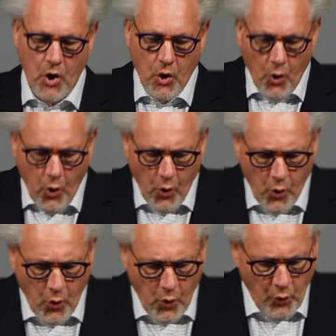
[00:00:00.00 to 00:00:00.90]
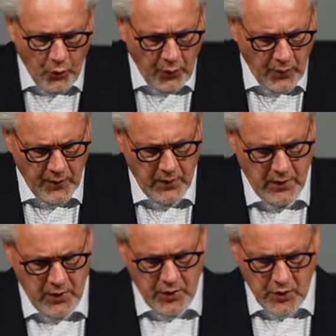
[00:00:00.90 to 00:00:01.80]
All
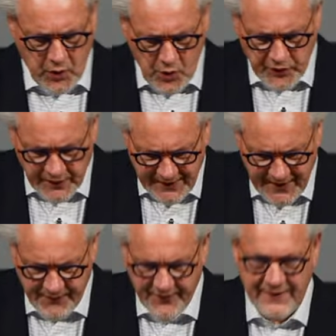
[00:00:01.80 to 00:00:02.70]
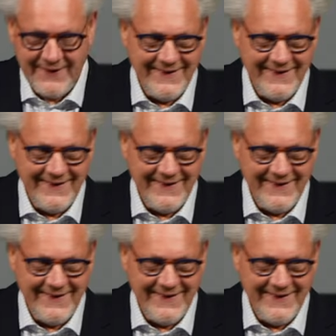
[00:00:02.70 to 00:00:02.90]
could never